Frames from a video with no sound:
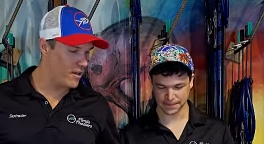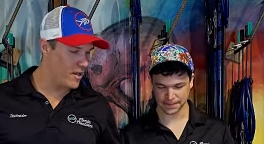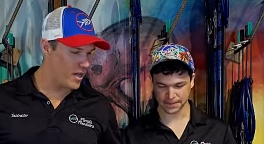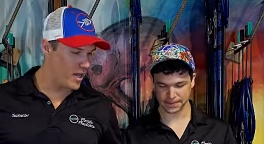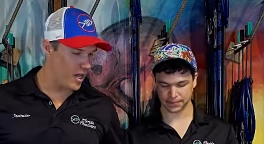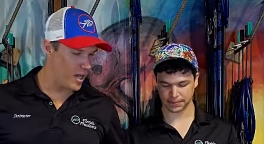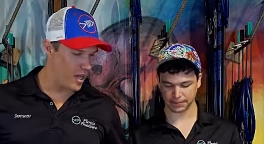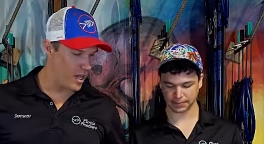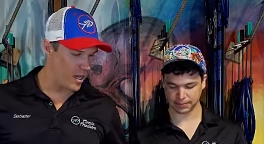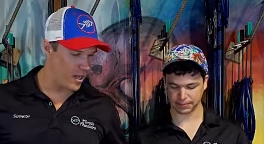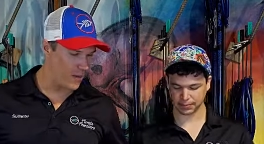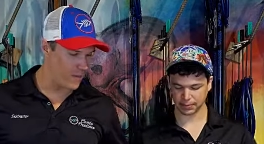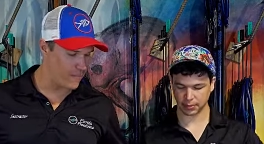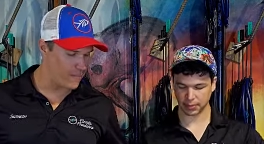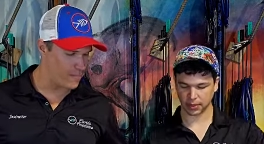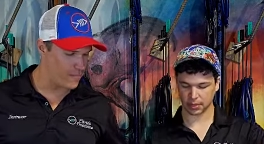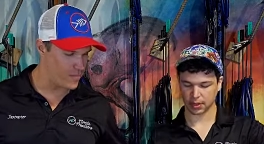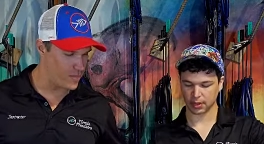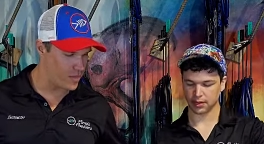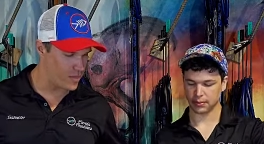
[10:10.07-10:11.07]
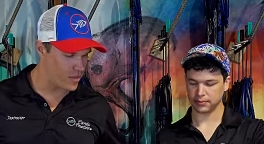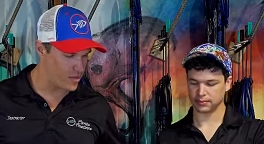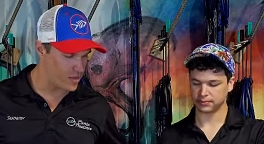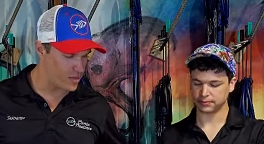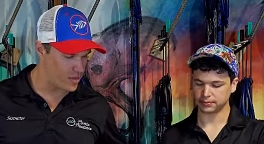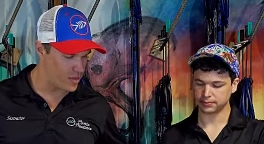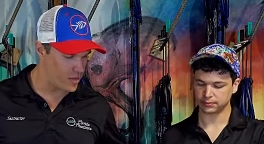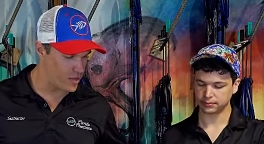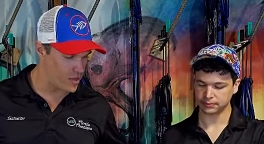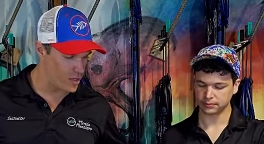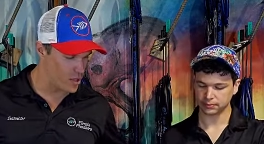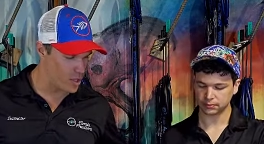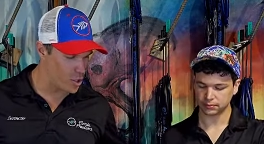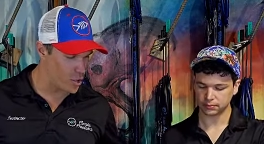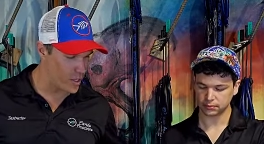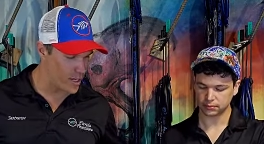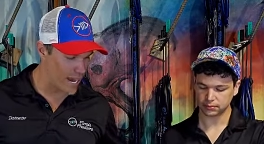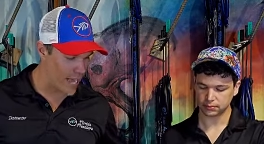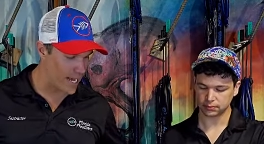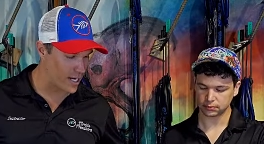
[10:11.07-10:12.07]
Speaker 1: Um, you
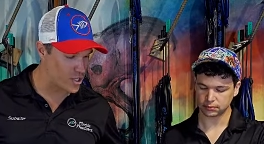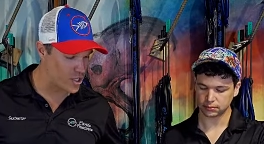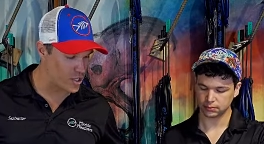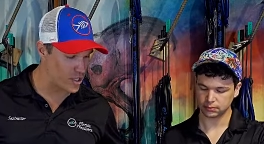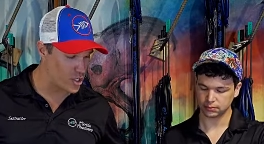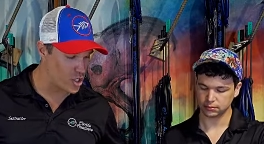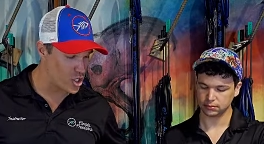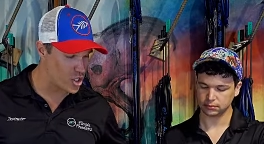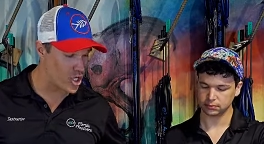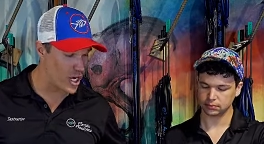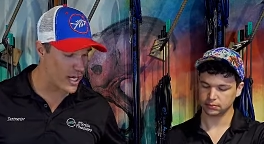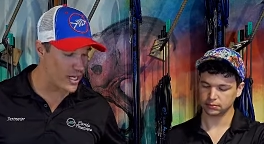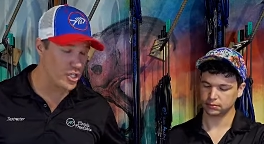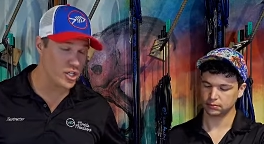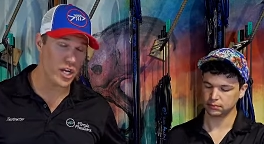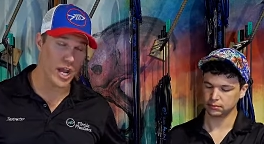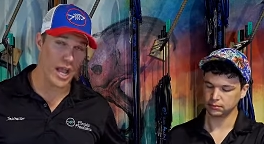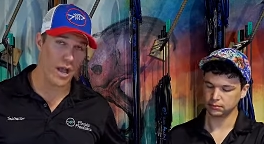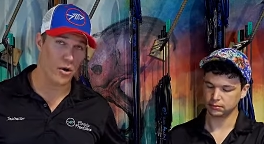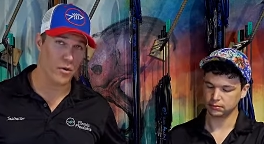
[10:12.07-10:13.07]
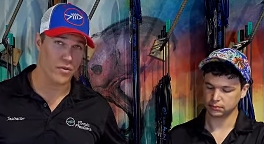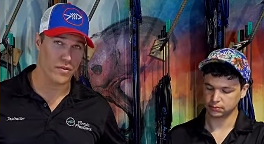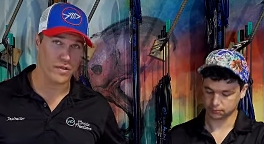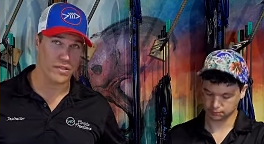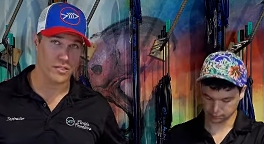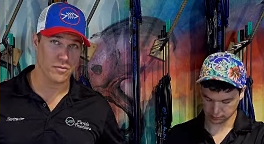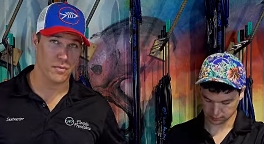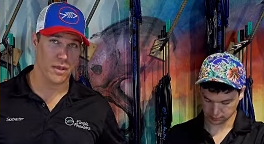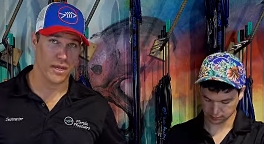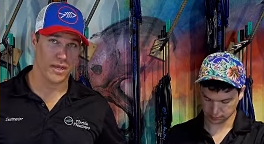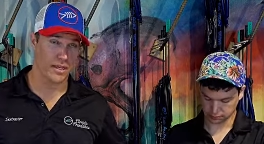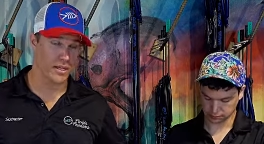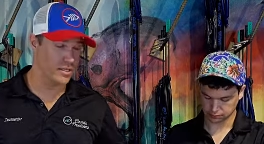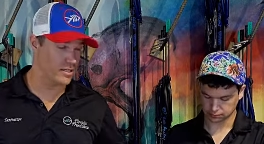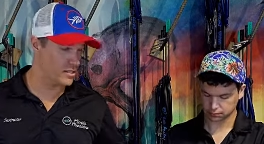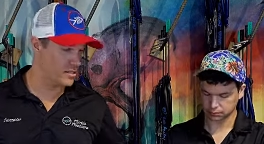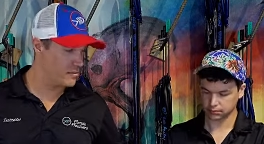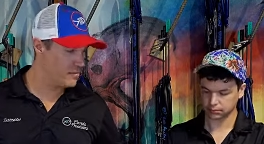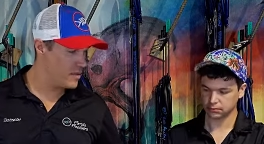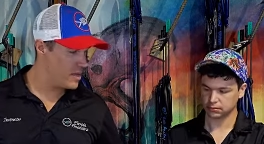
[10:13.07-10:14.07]
can actually change out this
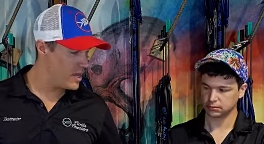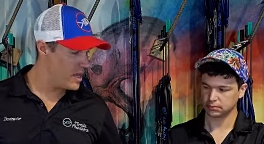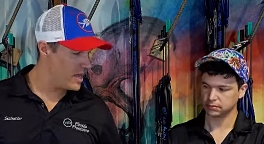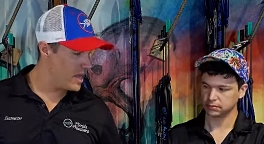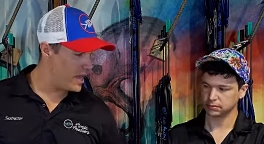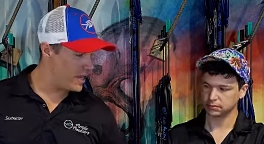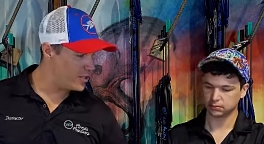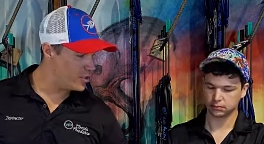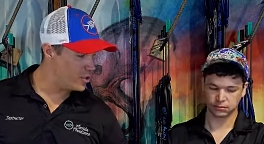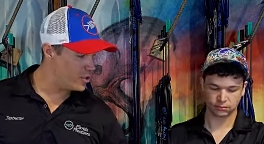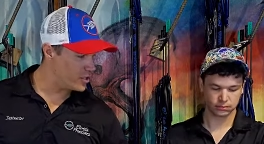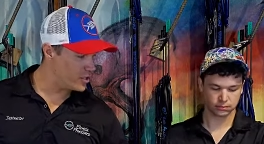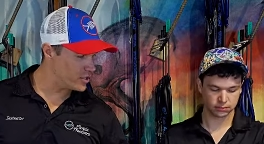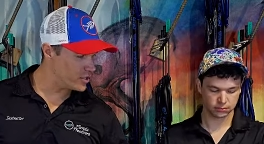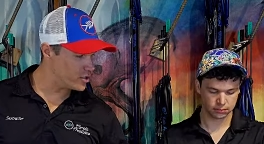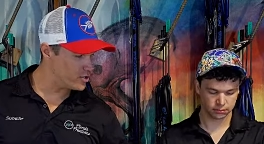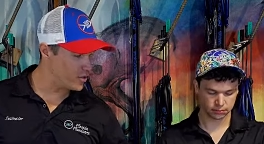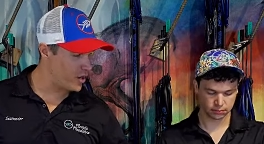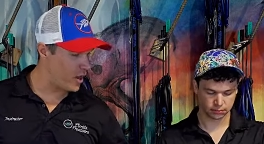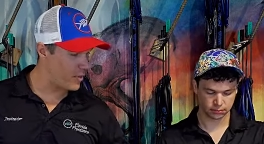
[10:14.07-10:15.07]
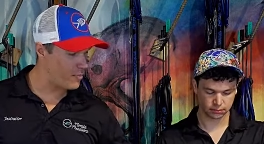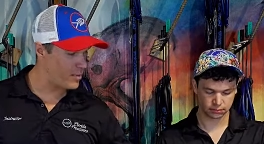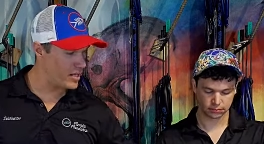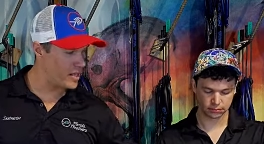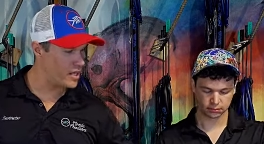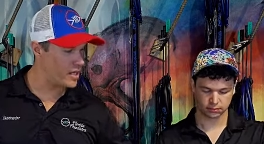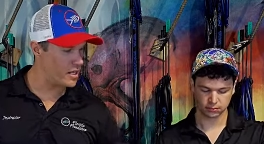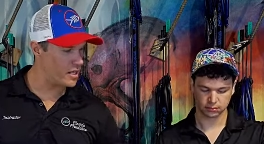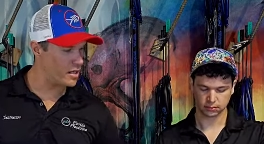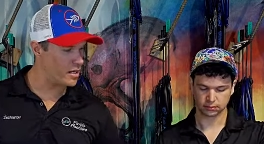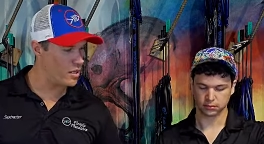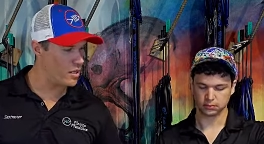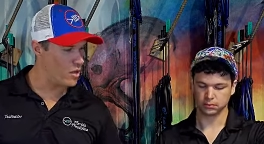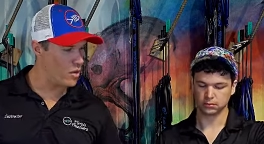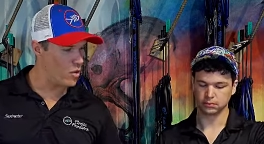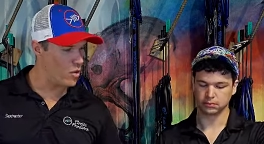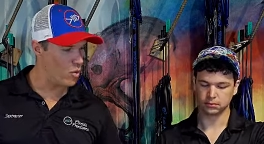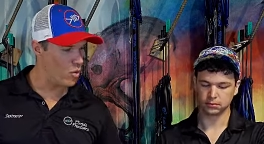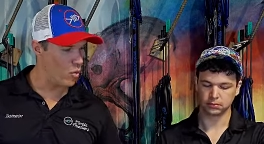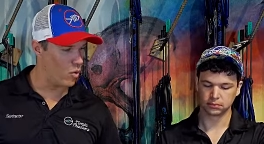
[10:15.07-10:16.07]
mechanism and you can drop in
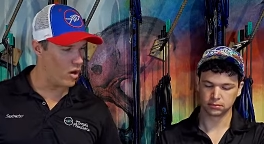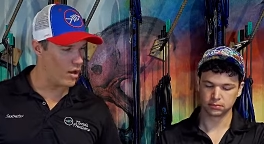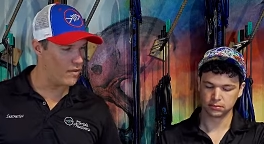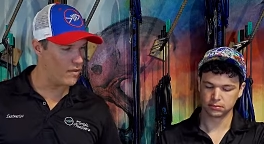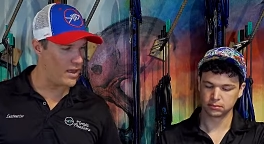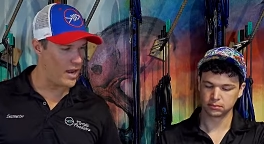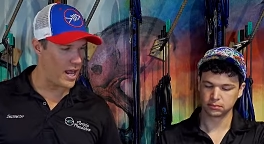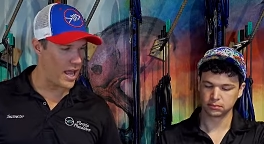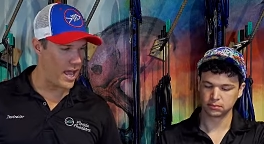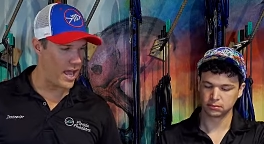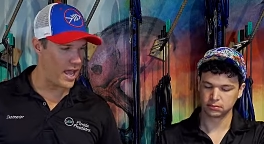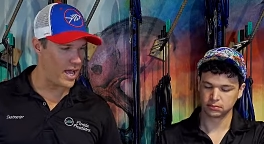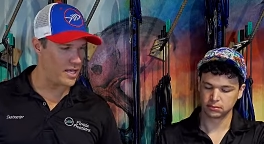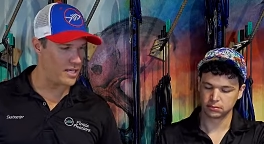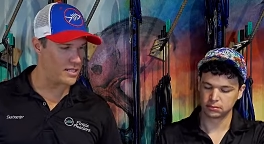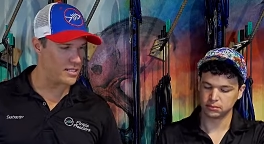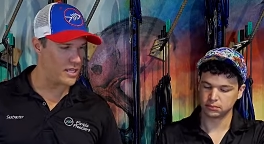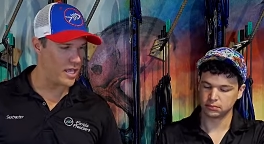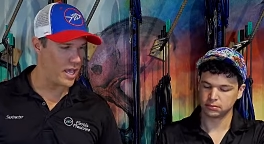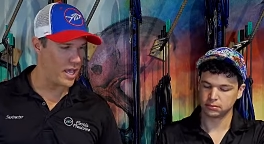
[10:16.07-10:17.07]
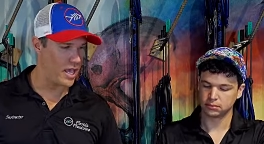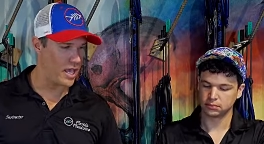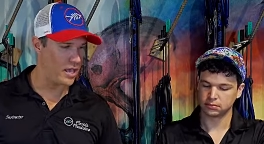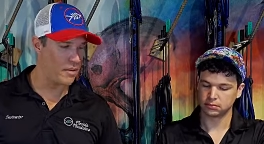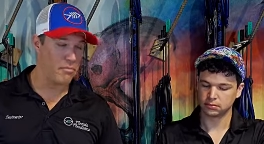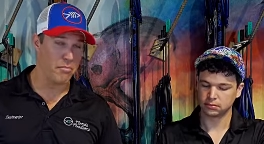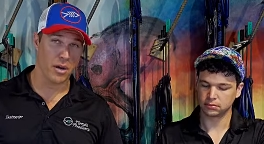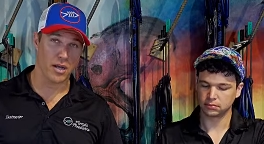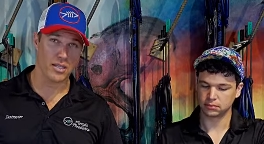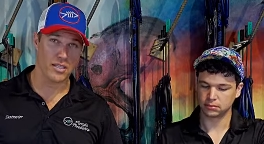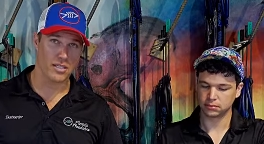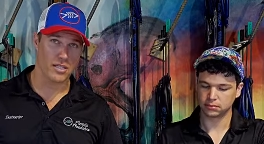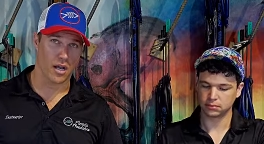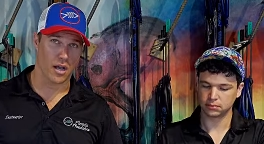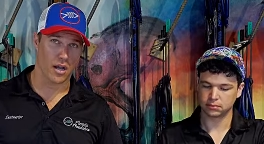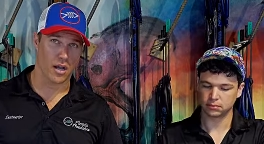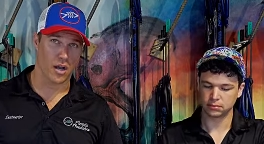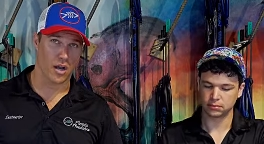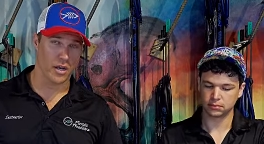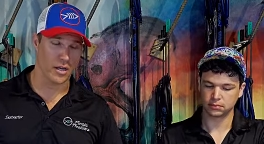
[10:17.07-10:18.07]
mm. one that has a
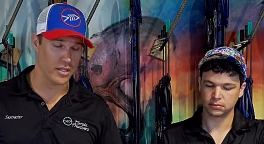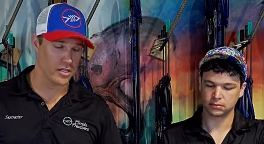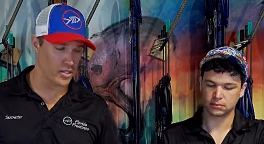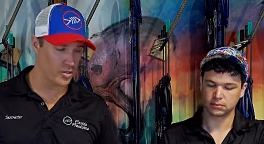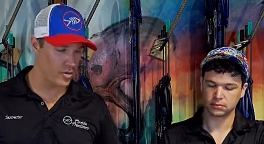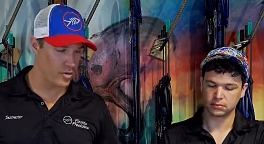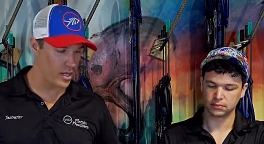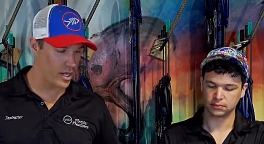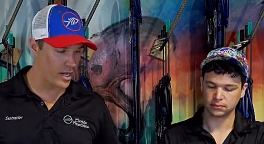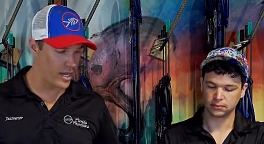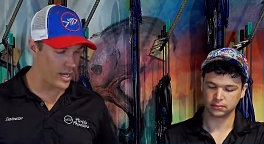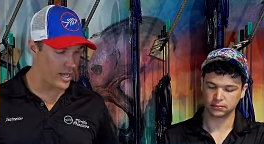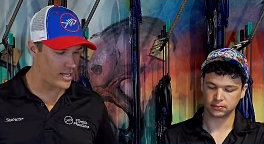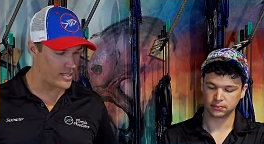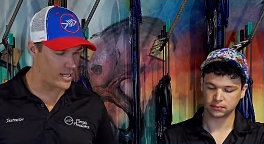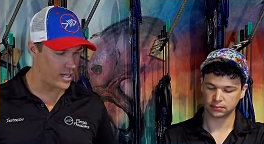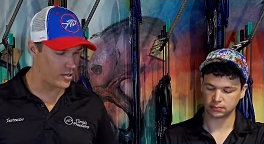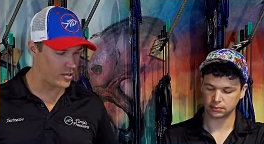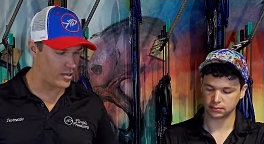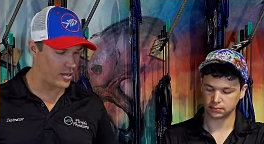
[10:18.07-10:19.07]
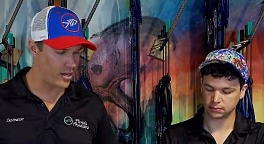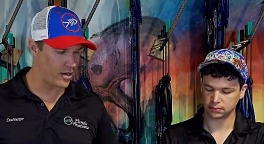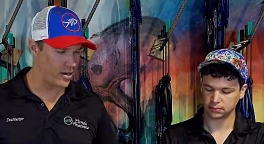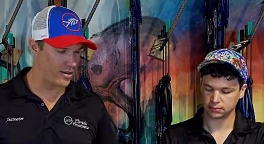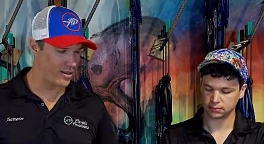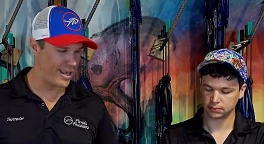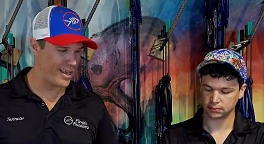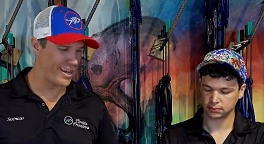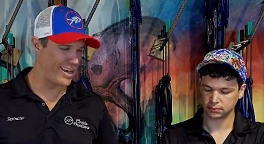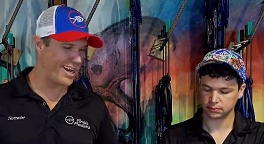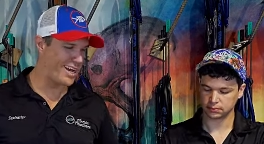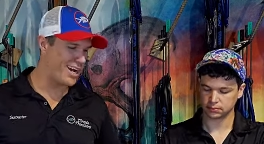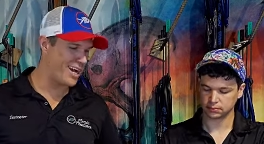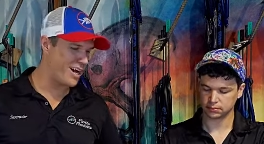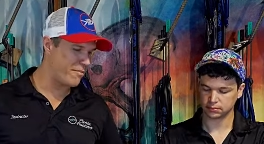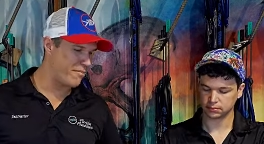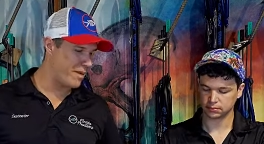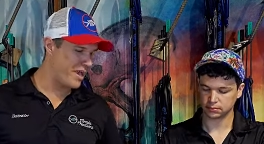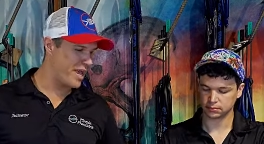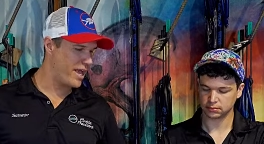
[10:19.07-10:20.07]
buttstock on it. So a lot of guys out there like, ah
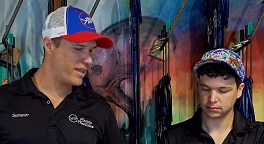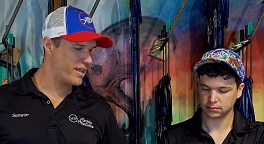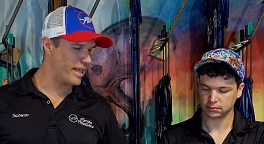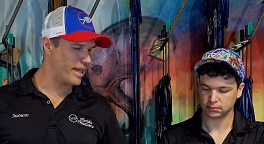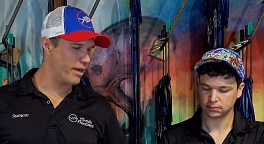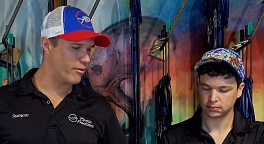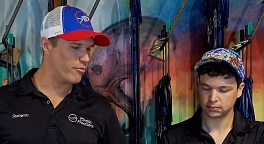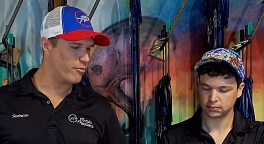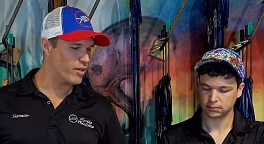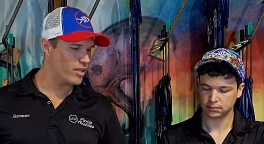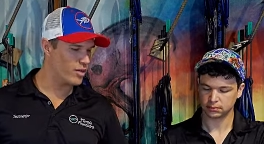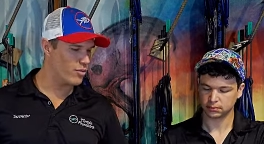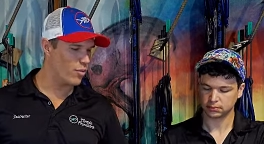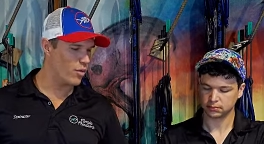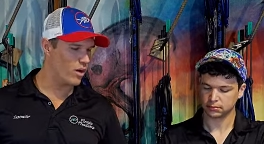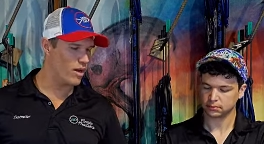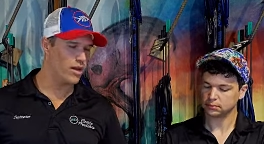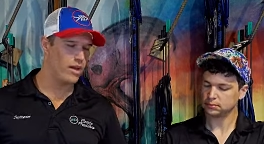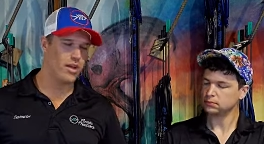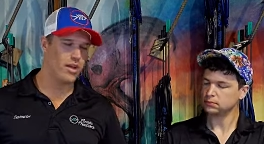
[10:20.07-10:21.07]
man, like I really want